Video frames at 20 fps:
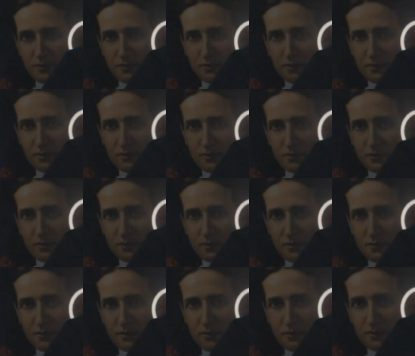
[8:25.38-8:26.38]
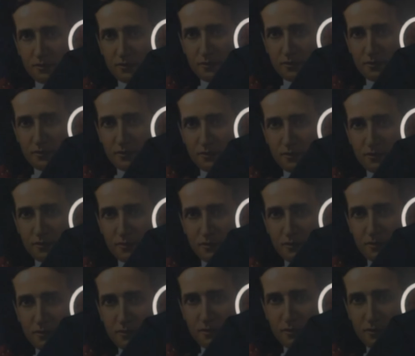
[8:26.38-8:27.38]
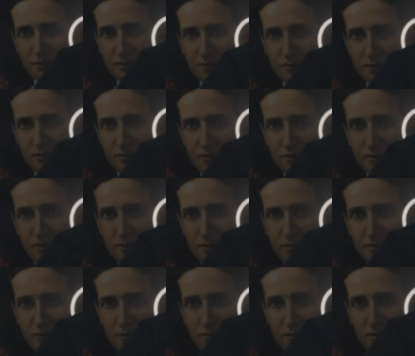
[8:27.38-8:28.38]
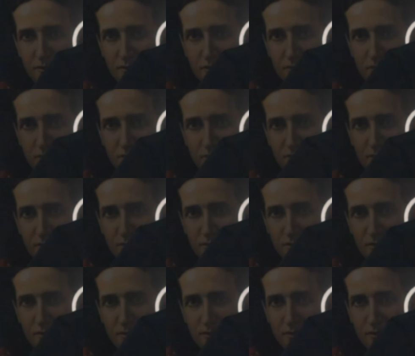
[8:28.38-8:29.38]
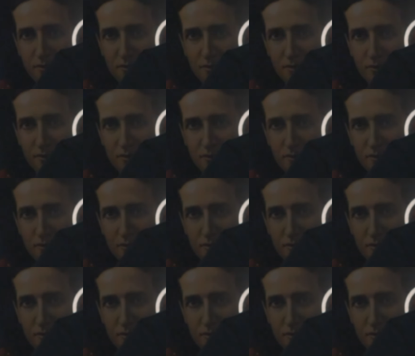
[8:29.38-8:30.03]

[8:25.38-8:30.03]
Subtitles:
[no speech]